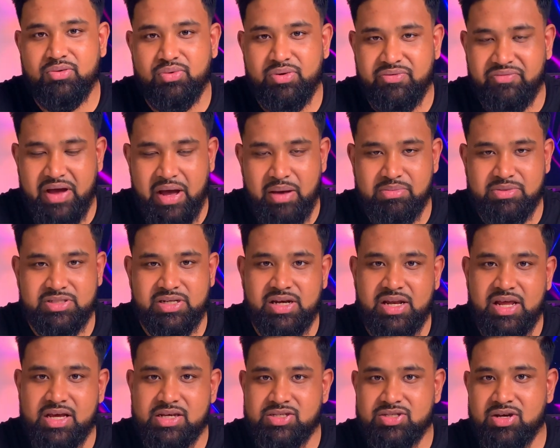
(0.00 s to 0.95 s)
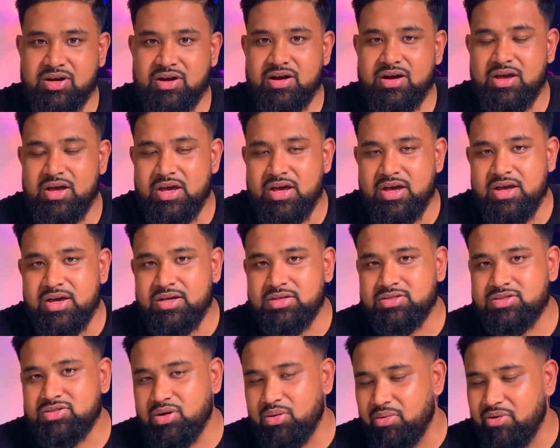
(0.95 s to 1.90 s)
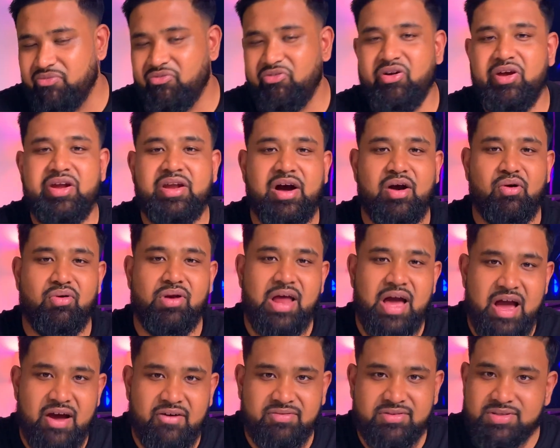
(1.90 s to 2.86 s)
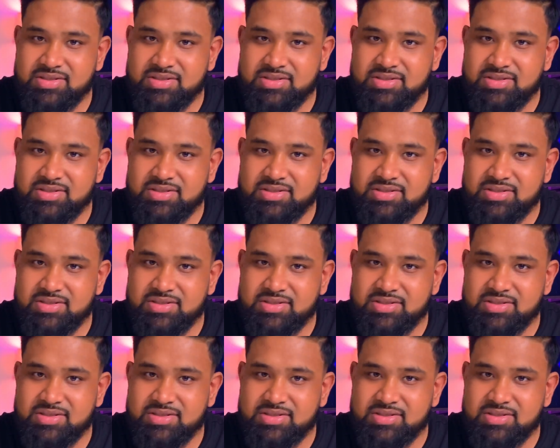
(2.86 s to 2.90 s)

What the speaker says: with Amazon Alexa, so I'm afraid I will have to